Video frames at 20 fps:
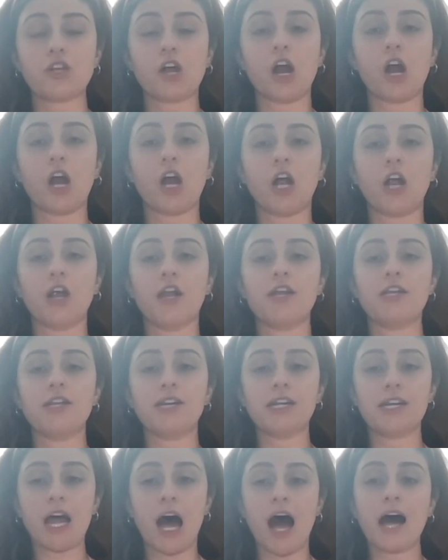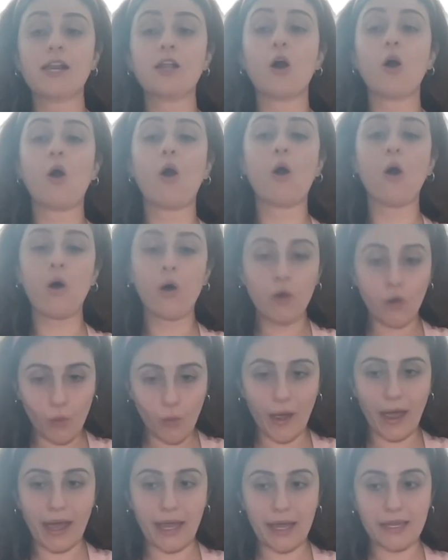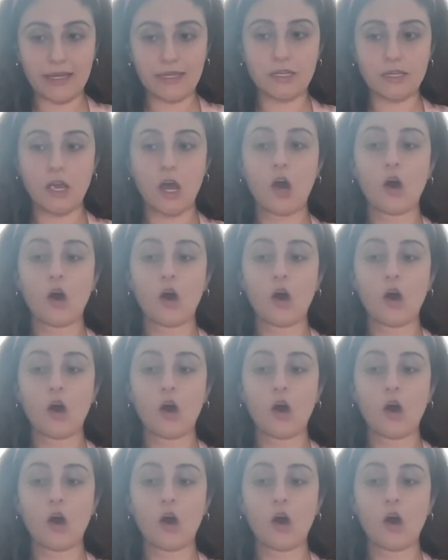are not always